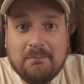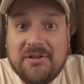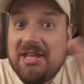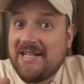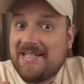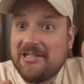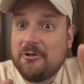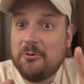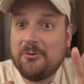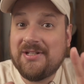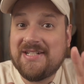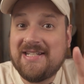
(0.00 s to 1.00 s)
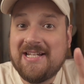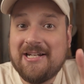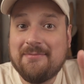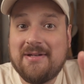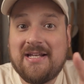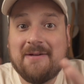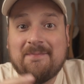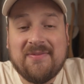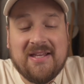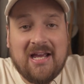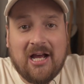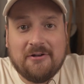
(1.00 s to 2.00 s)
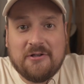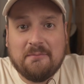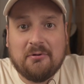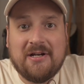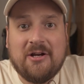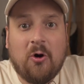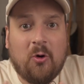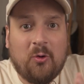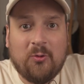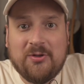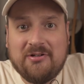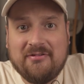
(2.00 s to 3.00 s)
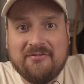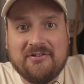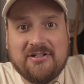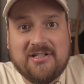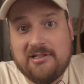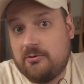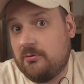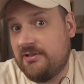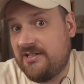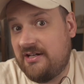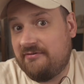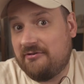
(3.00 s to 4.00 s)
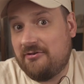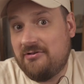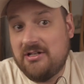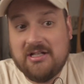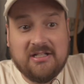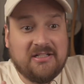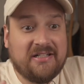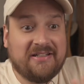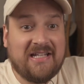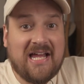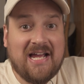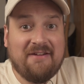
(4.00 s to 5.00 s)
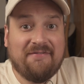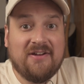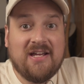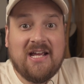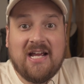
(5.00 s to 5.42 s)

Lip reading: But that's the coolest thing to me, how you bring whole universes or several to life